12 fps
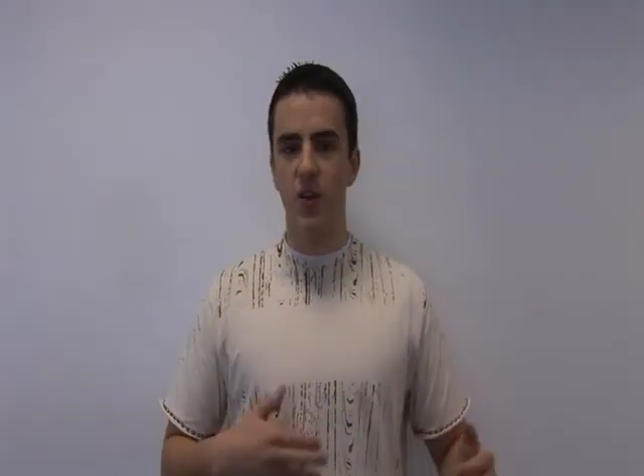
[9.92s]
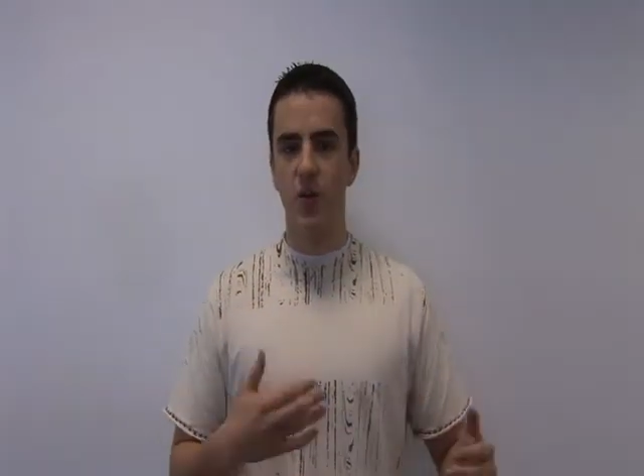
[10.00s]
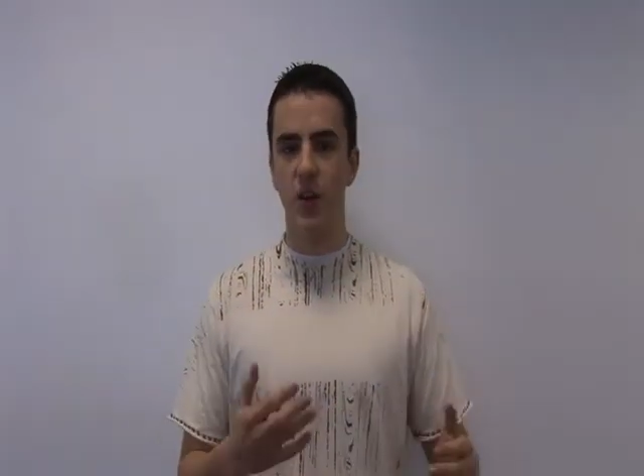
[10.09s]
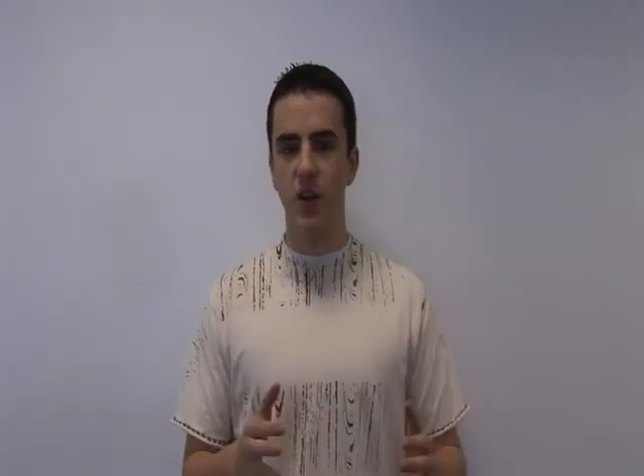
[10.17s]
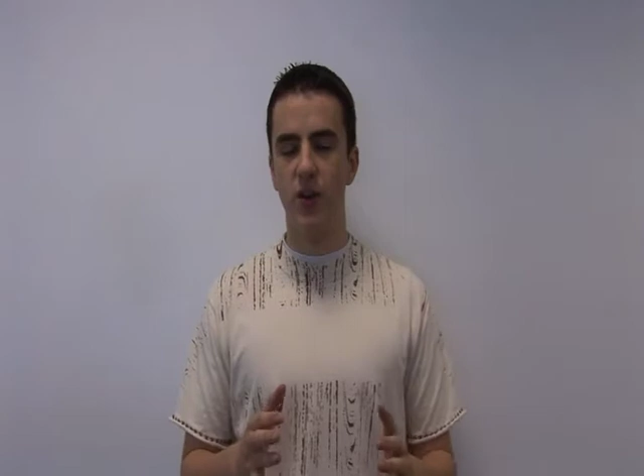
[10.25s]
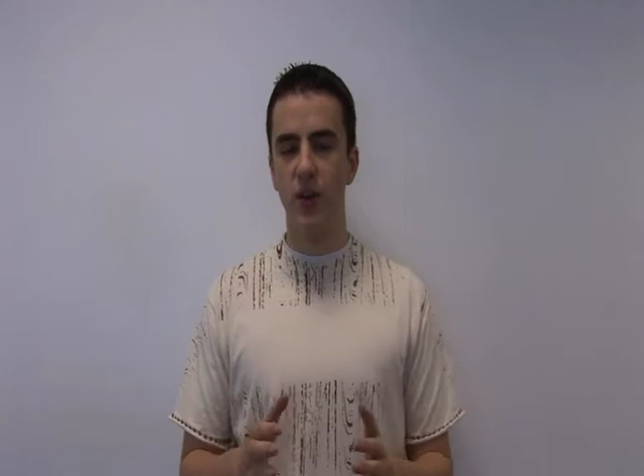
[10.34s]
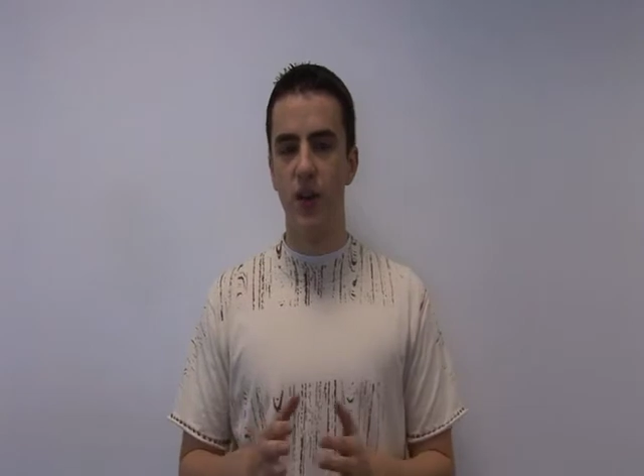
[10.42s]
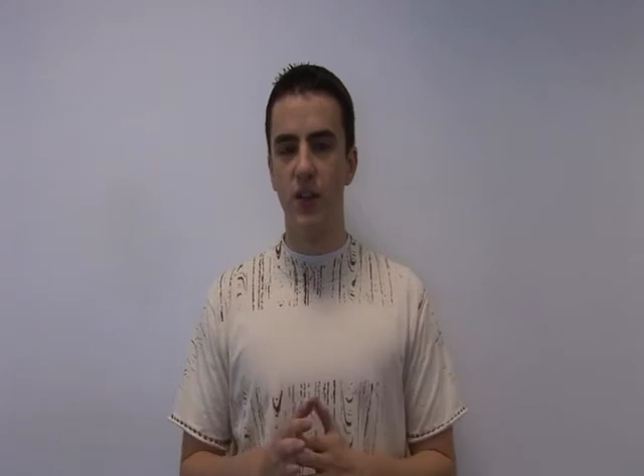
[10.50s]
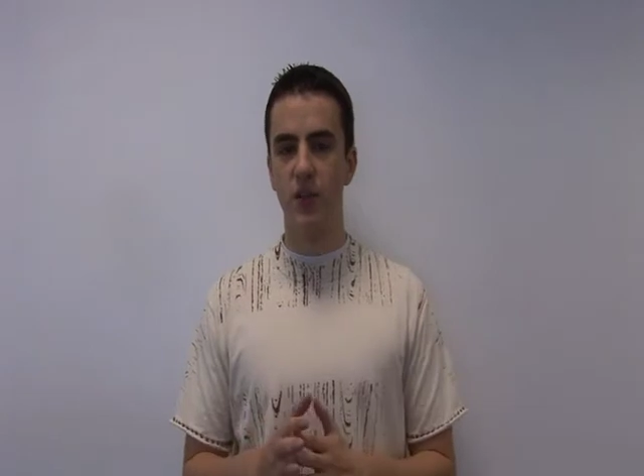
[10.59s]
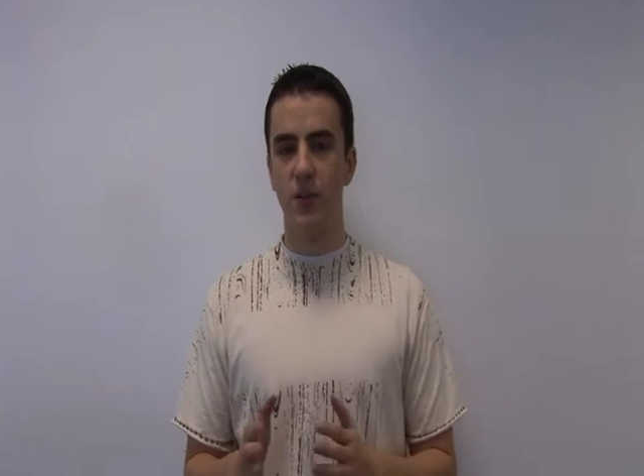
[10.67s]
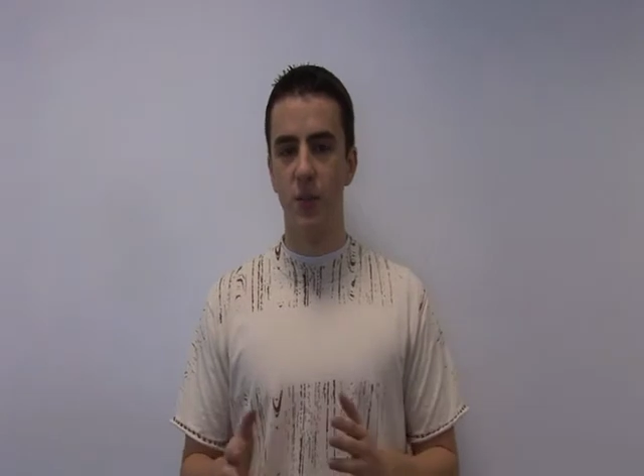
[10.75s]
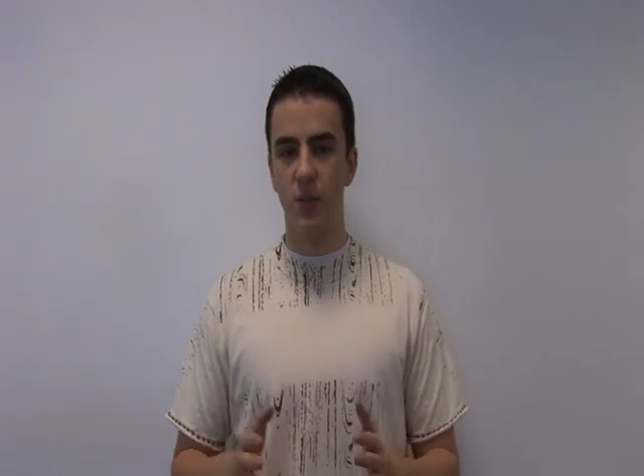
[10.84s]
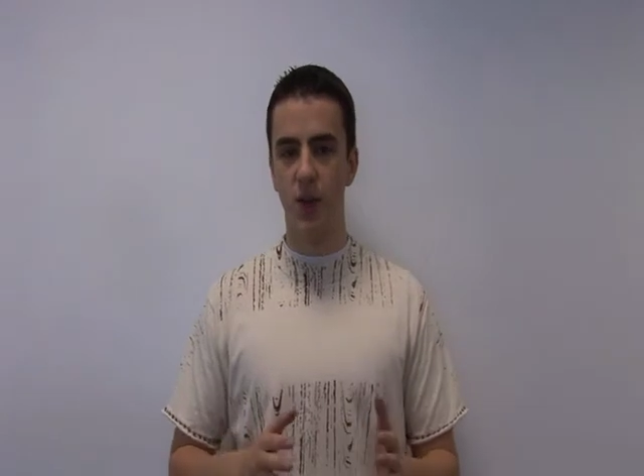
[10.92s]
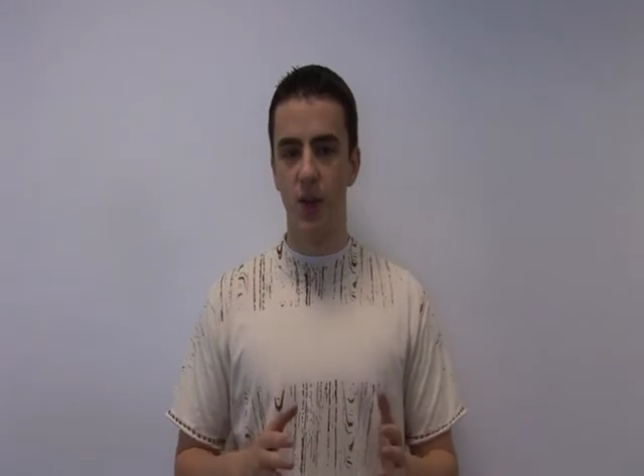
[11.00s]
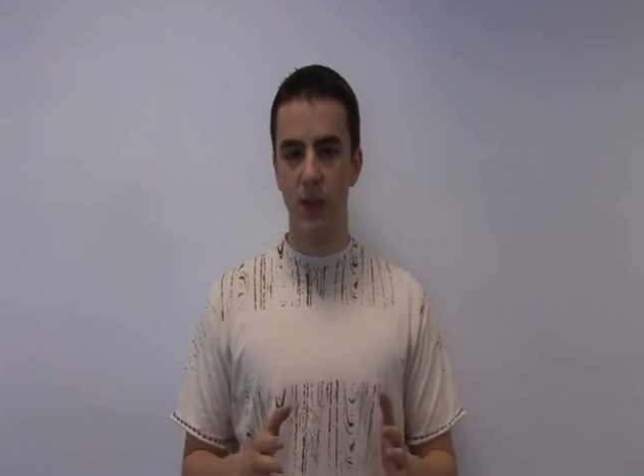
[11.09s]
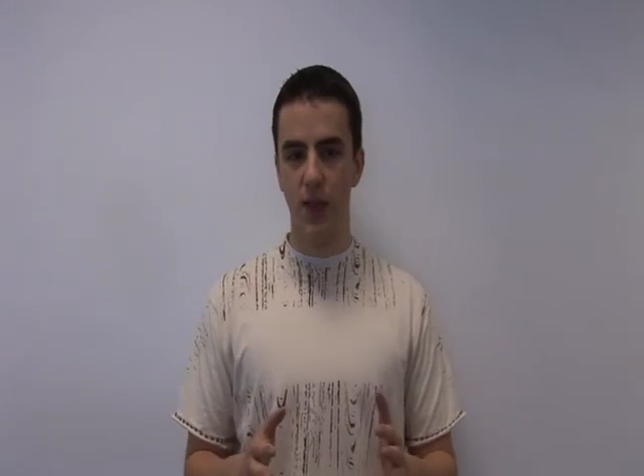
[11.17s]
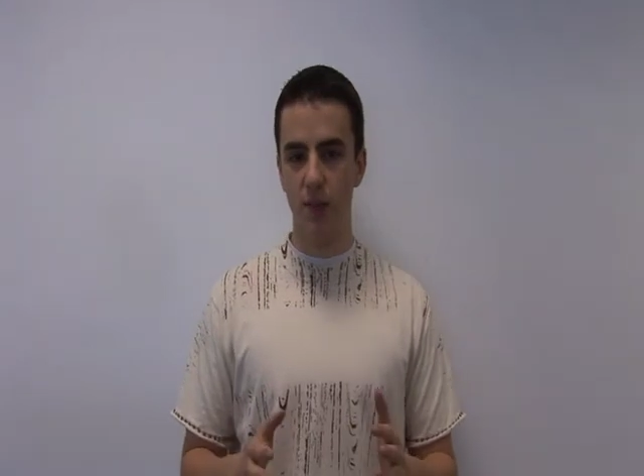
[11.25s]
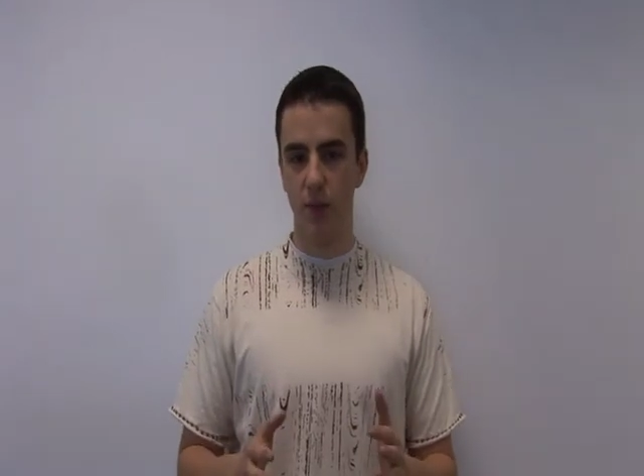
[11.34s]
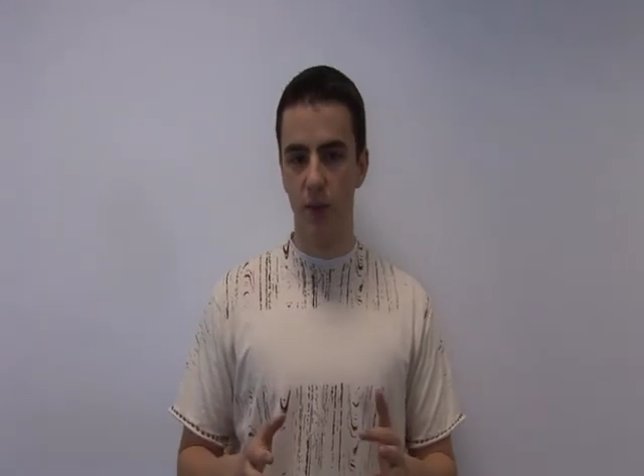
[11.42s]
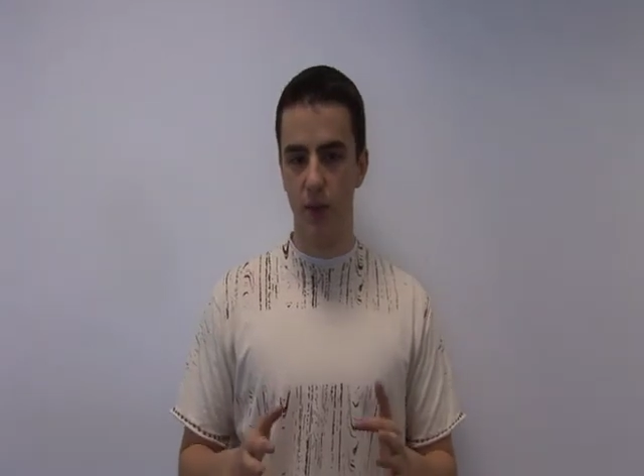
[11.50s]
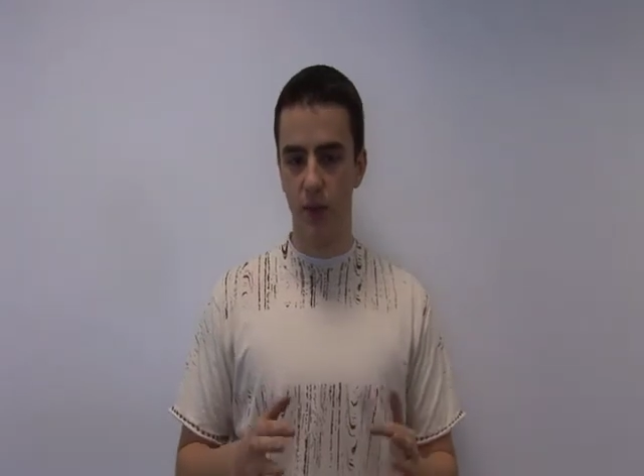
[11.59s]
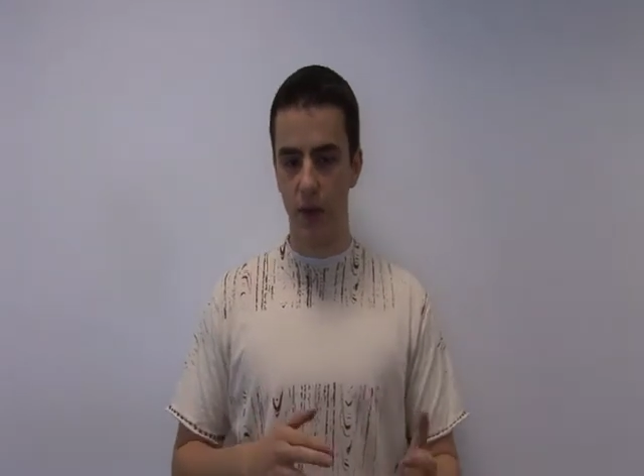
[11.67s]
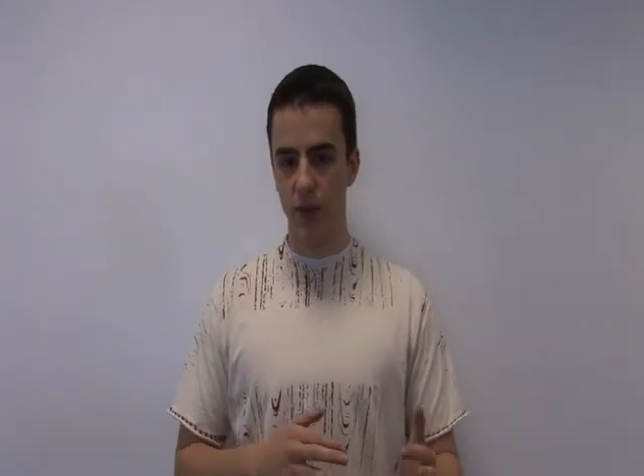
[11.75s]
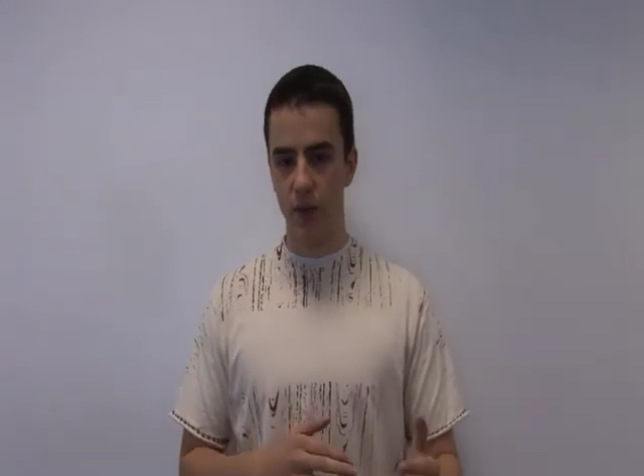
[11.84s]
We can look at some typical examples
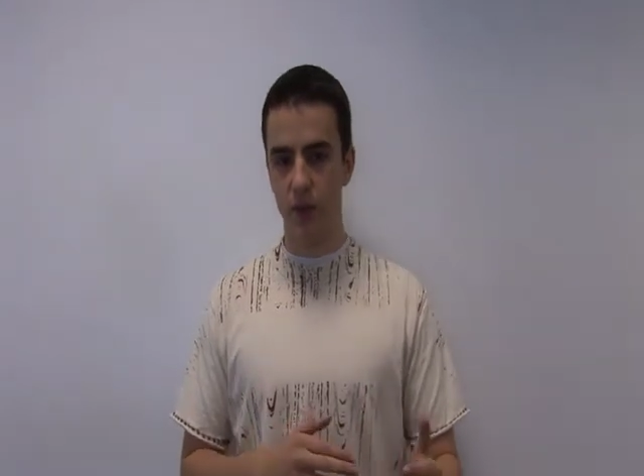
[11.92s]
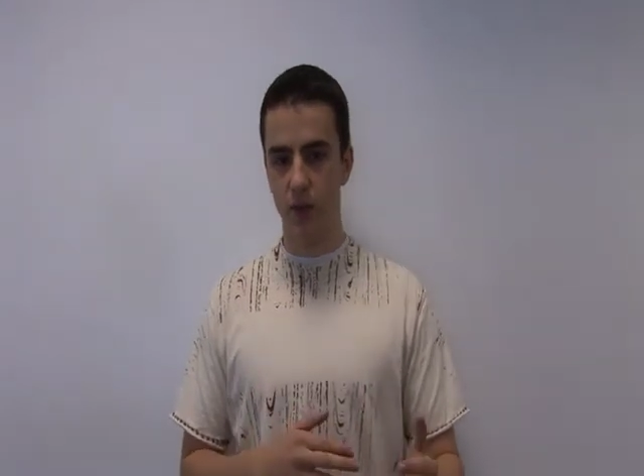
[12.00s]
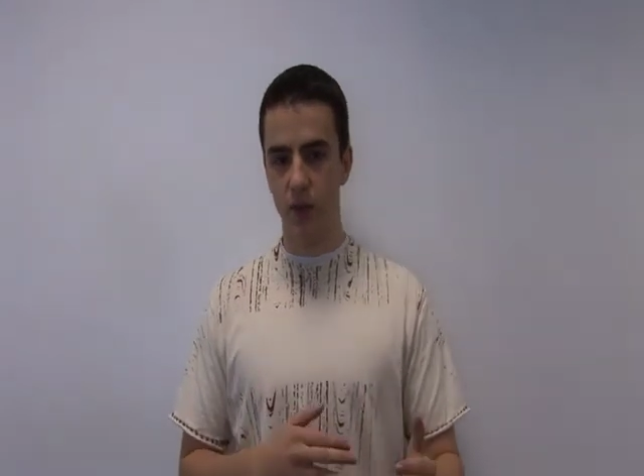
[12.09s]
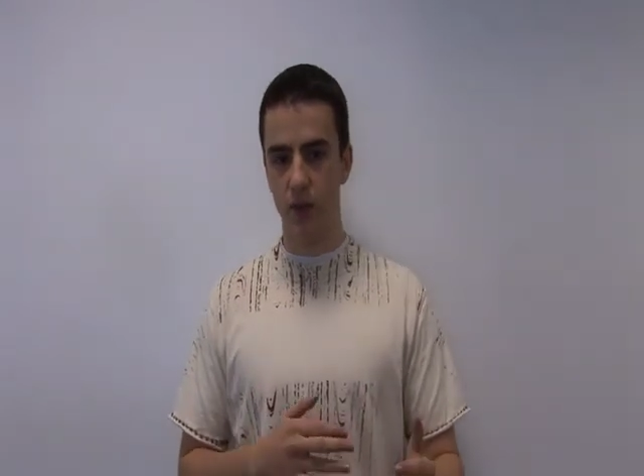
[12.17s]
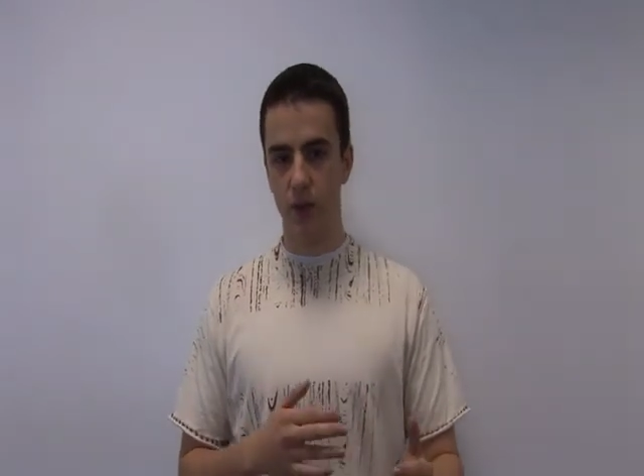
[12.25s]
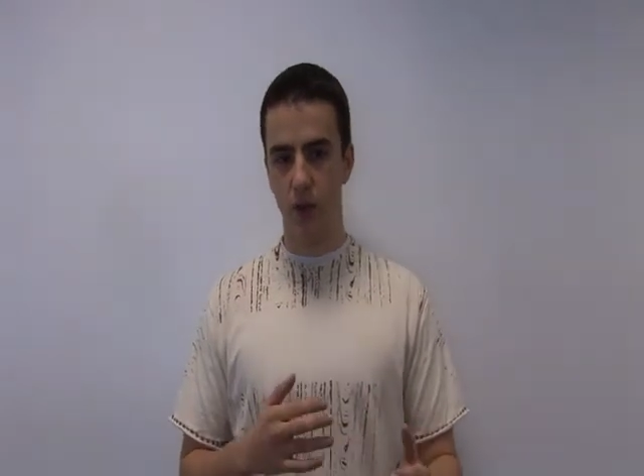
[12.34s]
of excuses